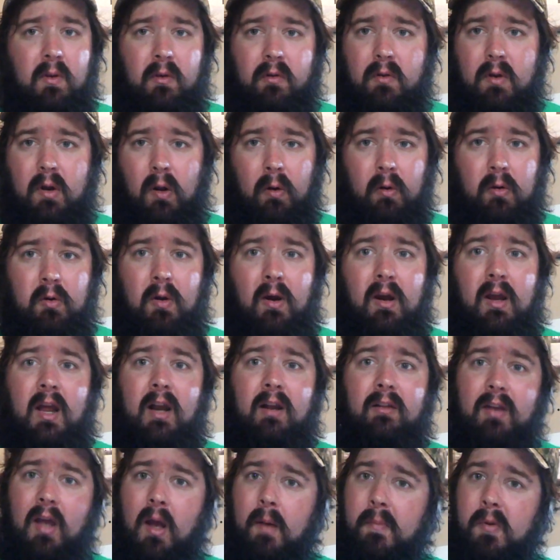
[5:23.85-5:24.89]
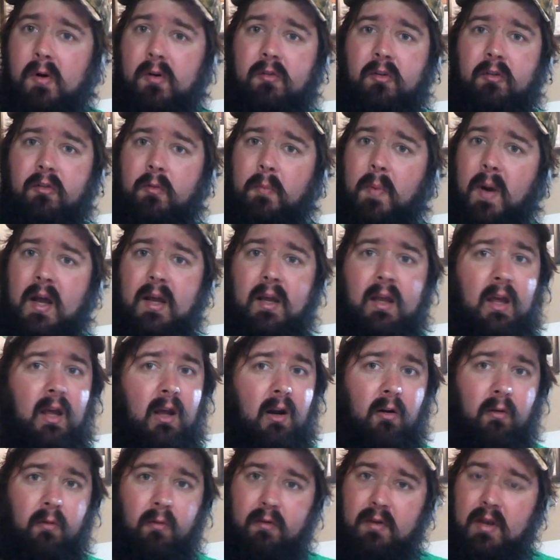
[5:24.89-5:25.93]
get a temperature spike,
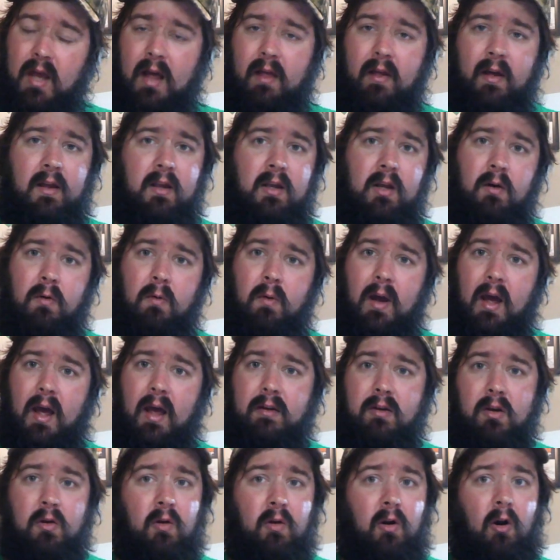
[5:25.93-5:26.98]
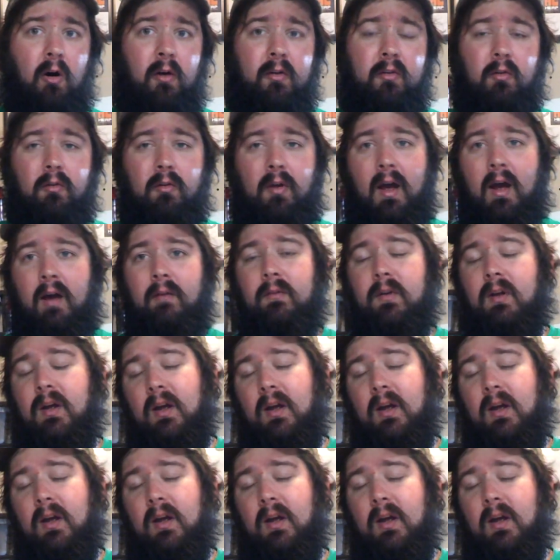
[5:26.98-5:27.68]
it'll yell at you, and you could also have